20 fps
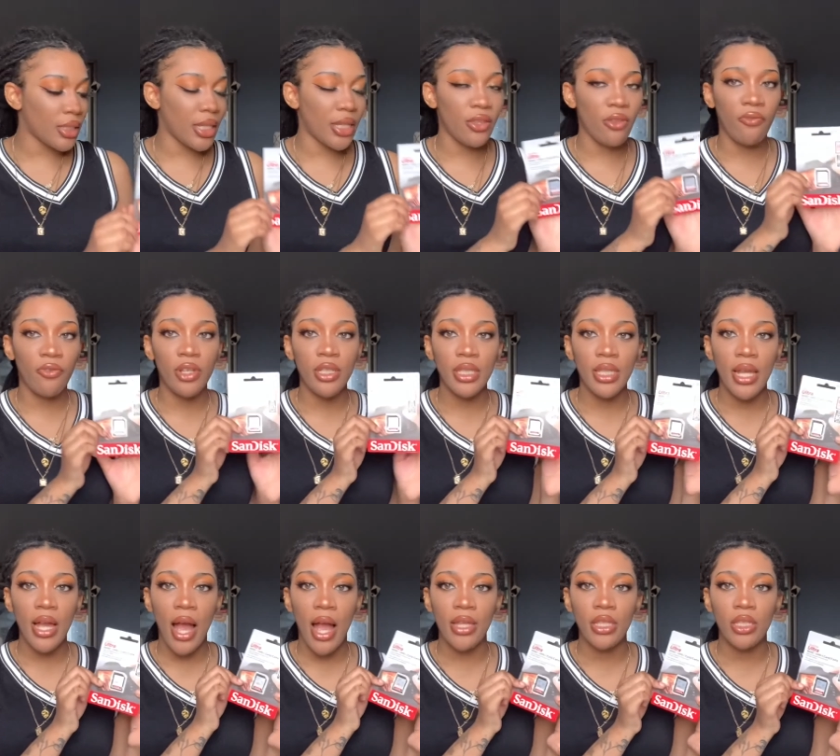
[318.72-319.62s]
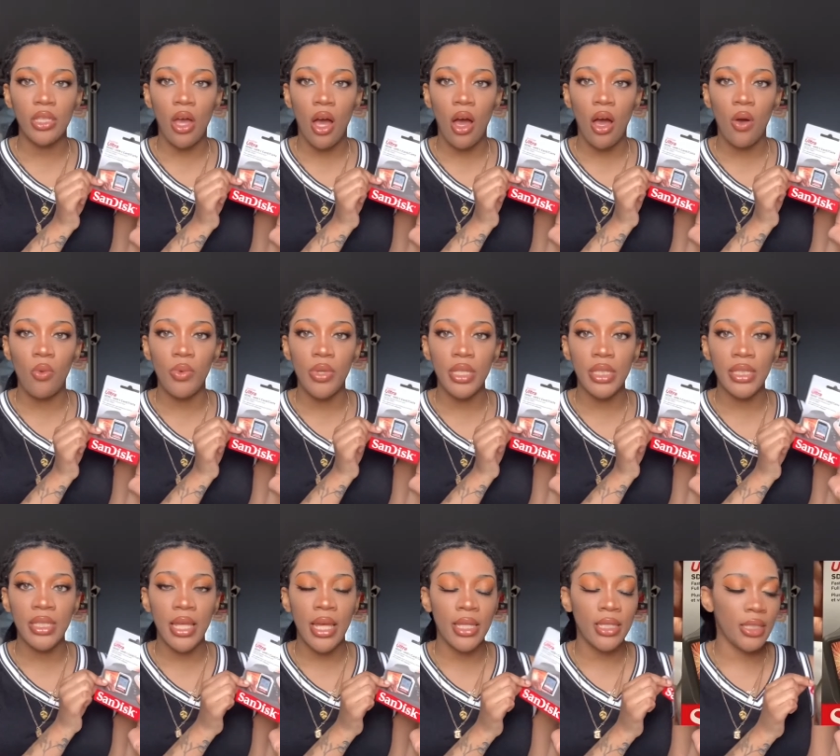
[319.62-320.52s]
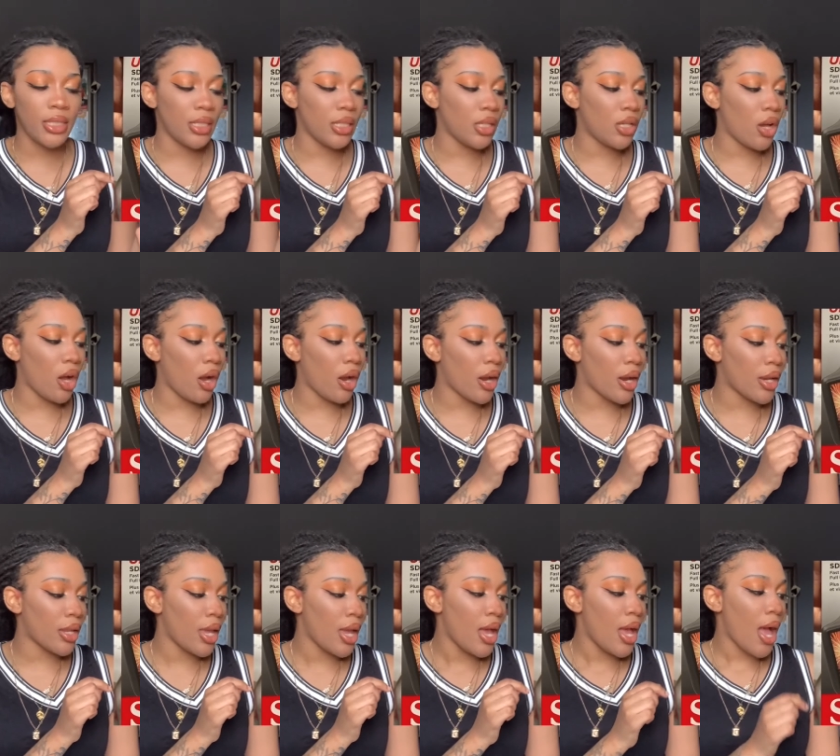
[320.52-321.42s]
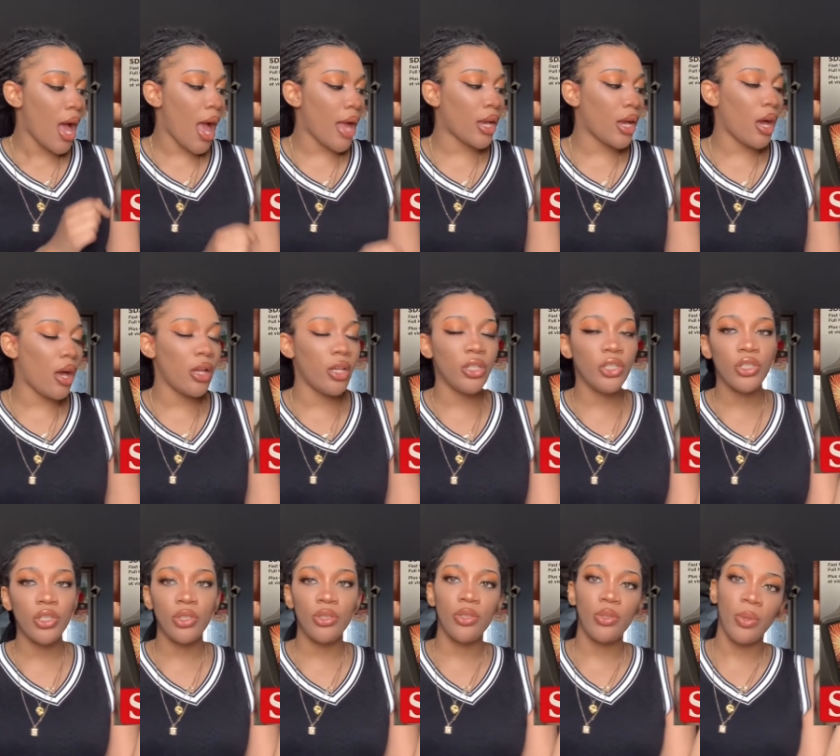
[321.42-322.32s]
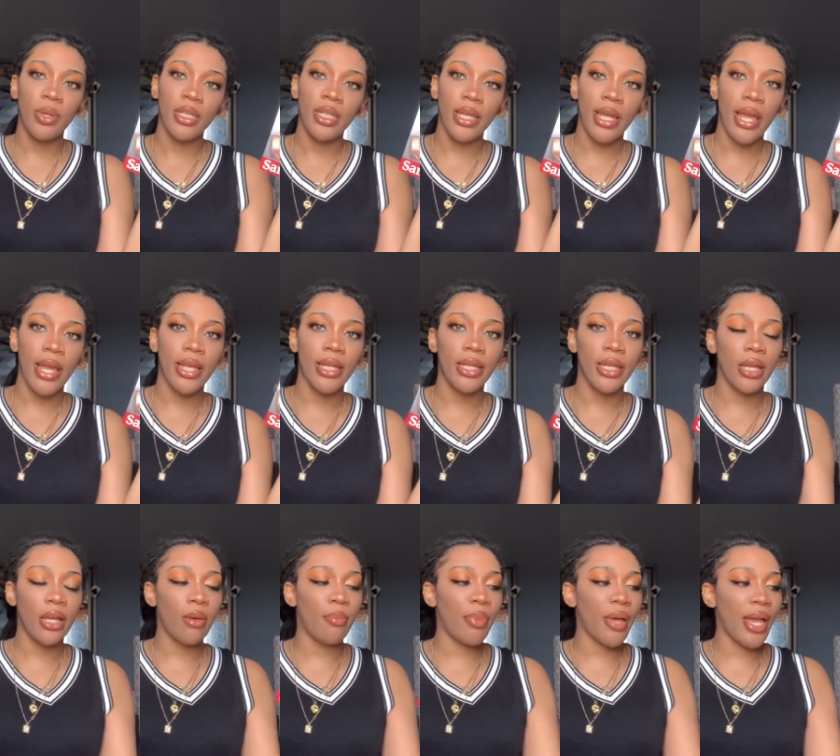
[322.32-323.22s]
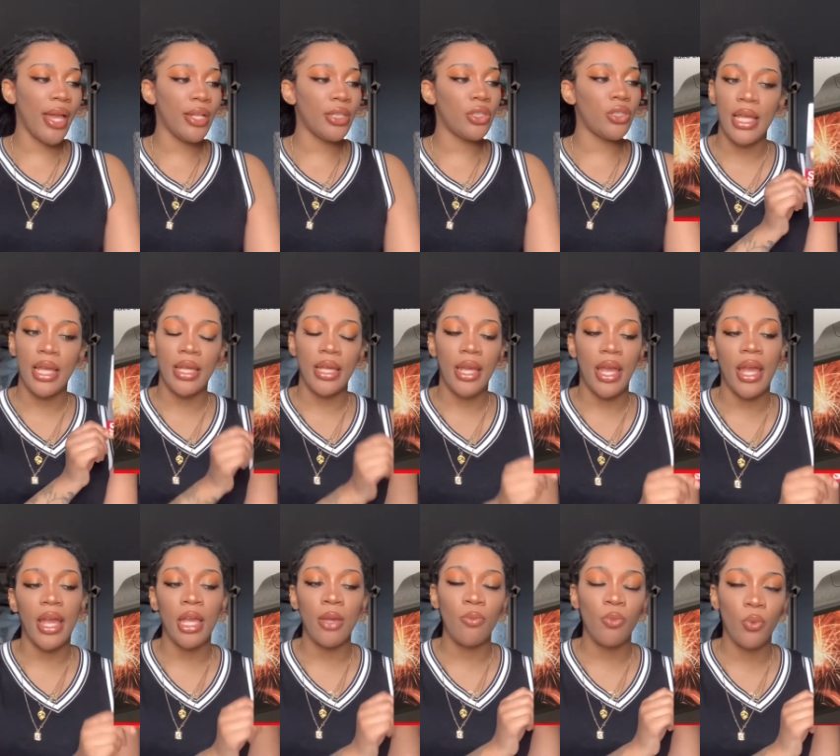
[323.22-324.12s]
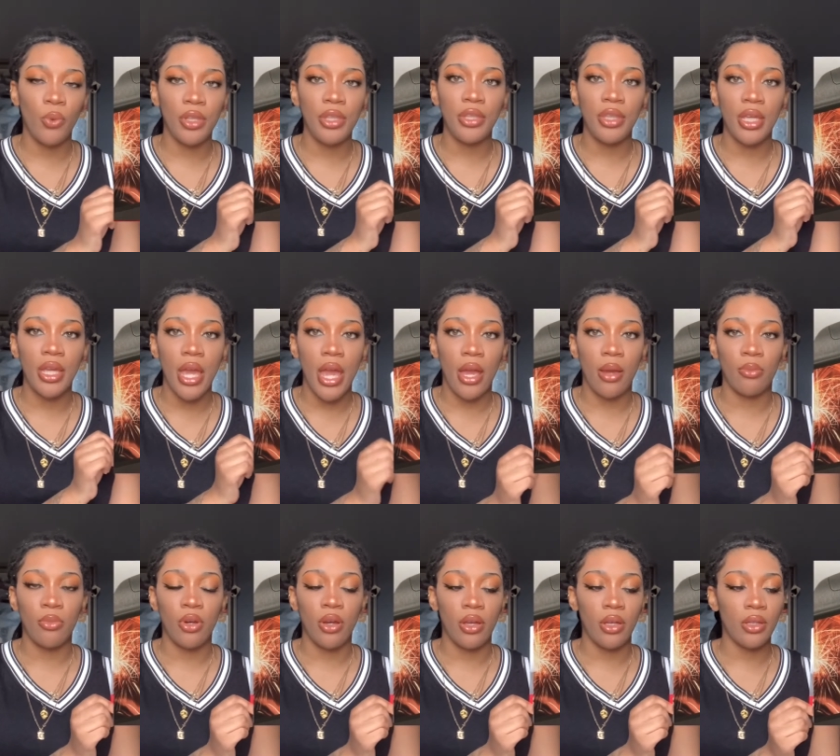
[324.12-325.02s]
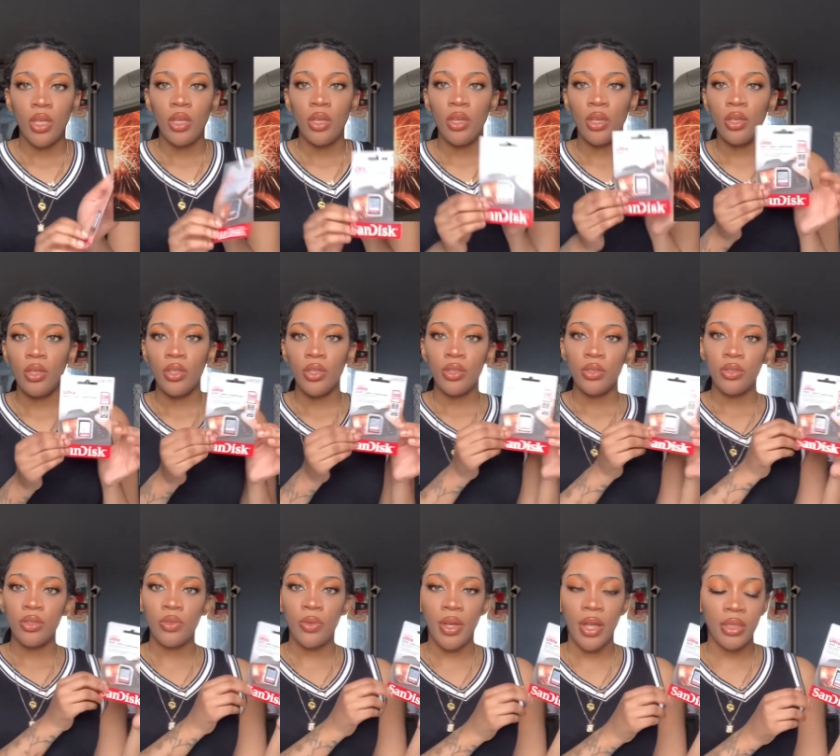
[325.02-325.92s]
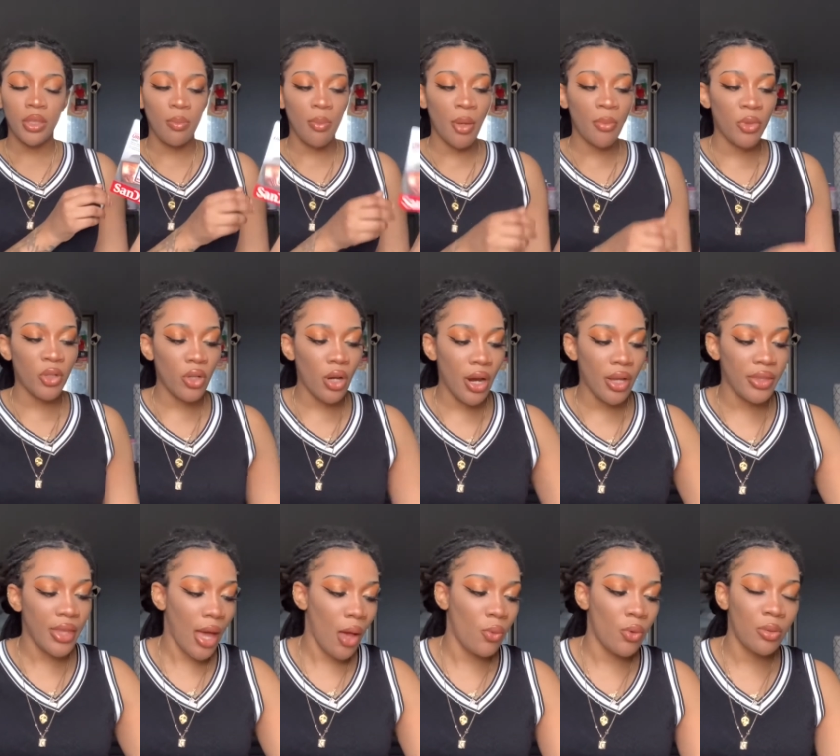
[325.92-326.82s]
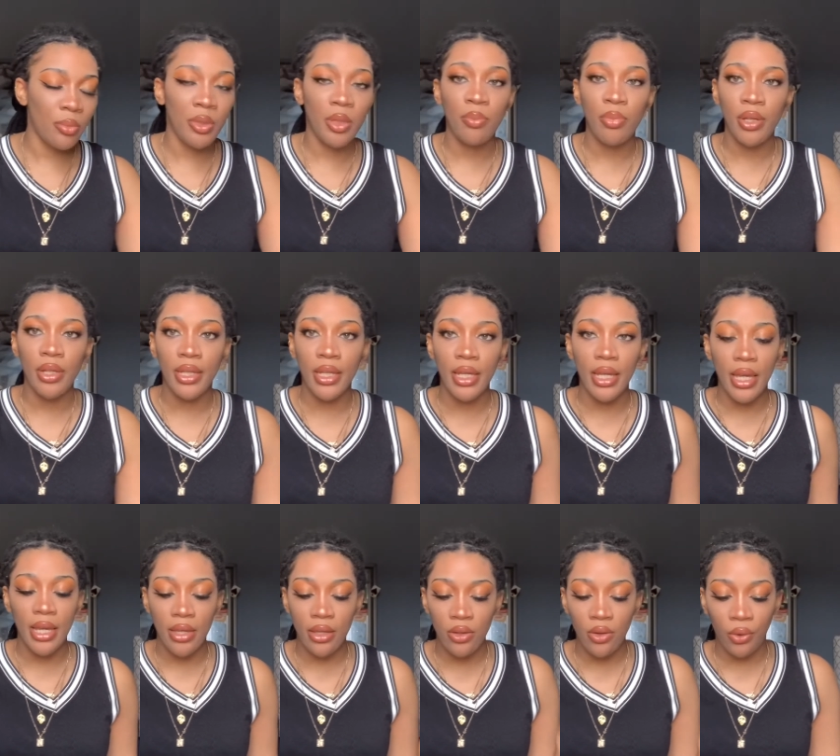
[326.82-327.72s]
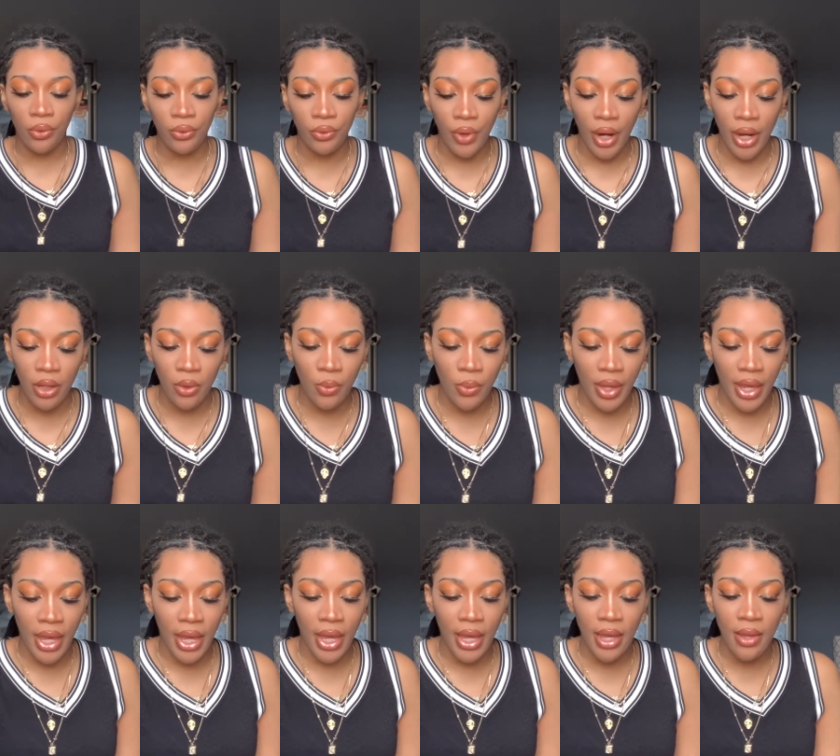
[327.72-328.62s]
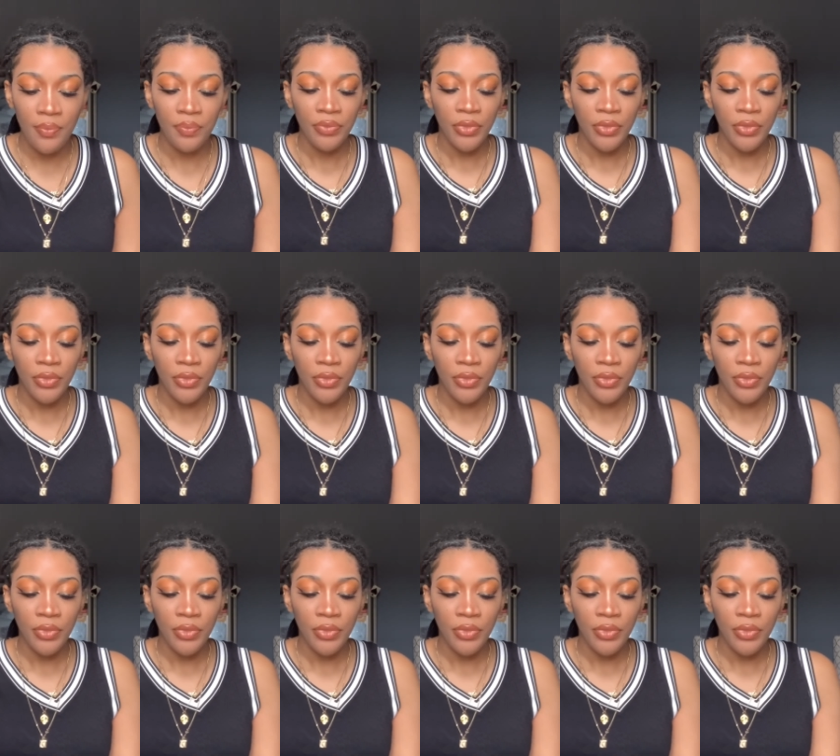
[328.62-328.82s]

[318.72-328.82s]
and the first thing I saw was SD card. I got 128 gigabytes that came with the camera. So I got the memory card that I will be putting in right away.